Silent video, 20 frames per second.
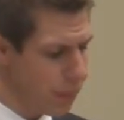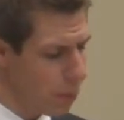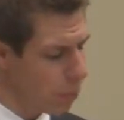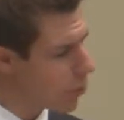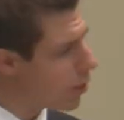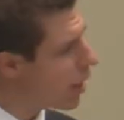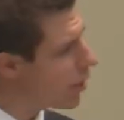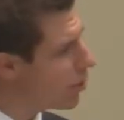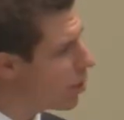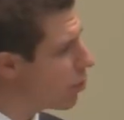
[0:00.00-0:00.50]

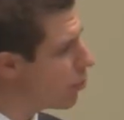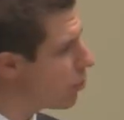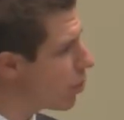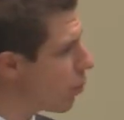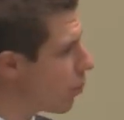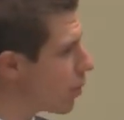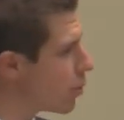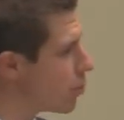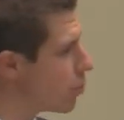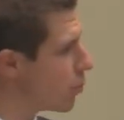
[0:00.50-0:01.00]
We're not the only
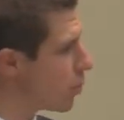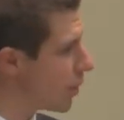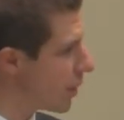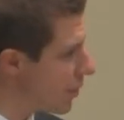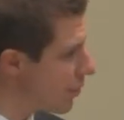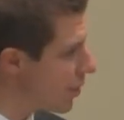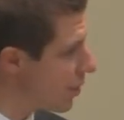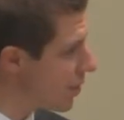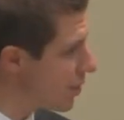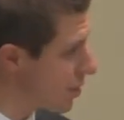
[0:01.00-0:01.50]
ones who
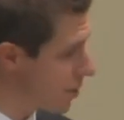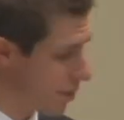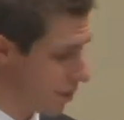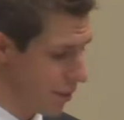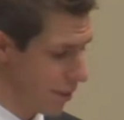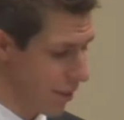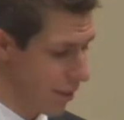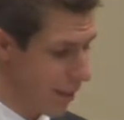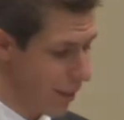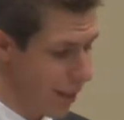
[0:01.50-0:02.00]
believe this
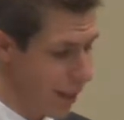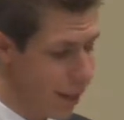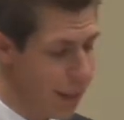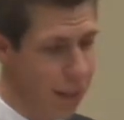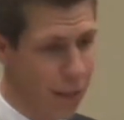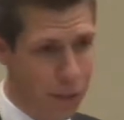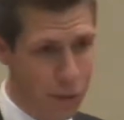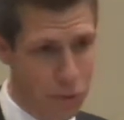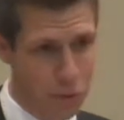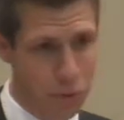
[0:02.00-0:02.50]
in
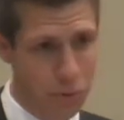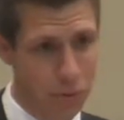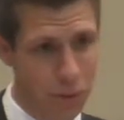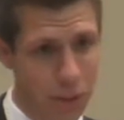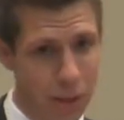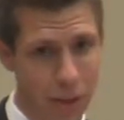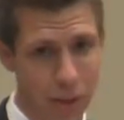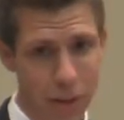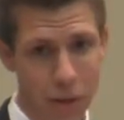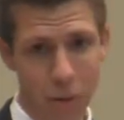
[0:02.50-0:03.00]

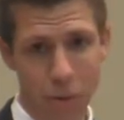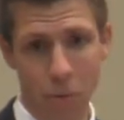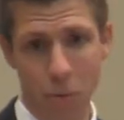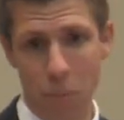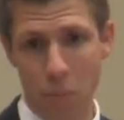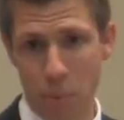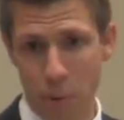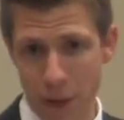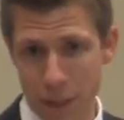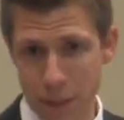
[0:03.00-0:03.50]
history
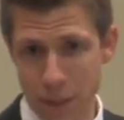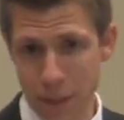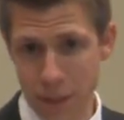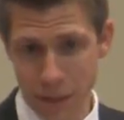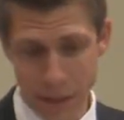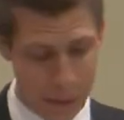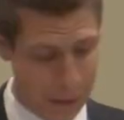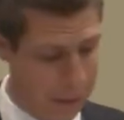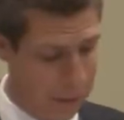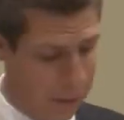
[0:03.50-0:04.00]
or
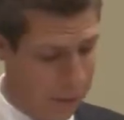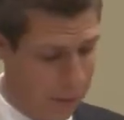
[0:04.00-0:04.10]
presently.